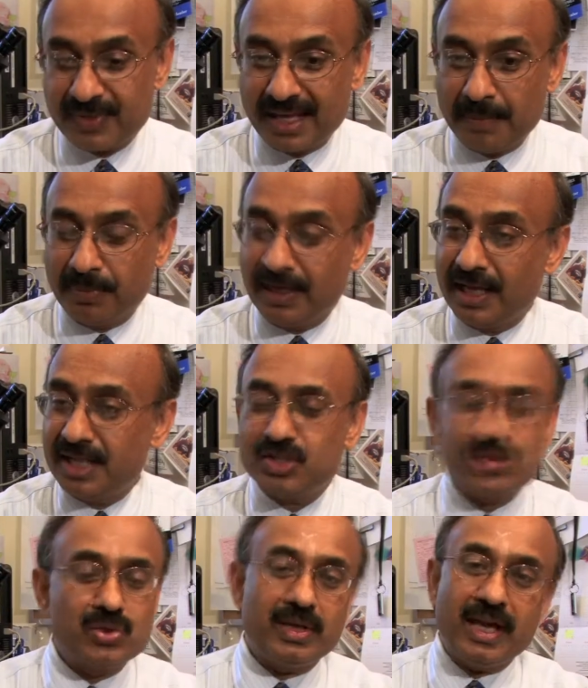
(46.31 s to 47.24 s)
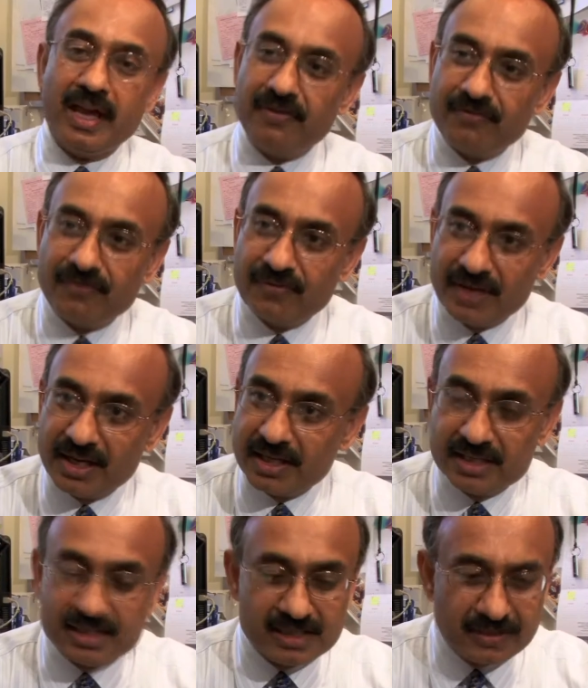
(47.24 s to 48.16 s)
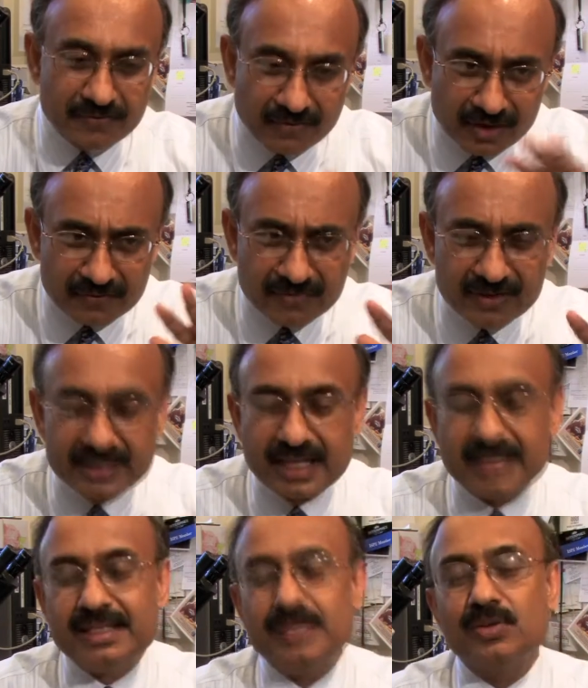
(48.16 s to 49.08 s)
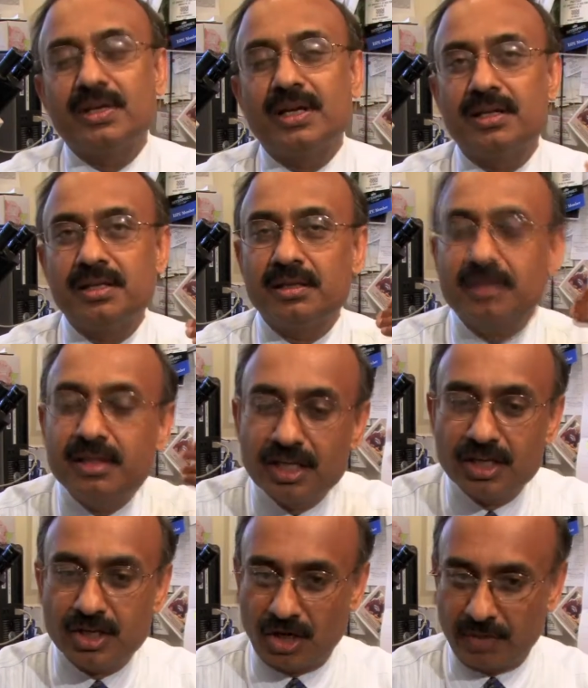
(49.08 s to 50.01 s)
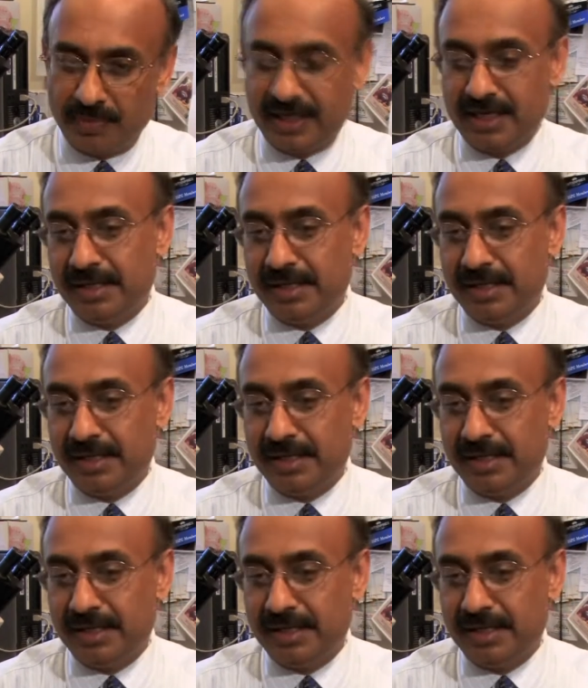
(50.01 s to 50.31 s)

applies to every different field that you can think of and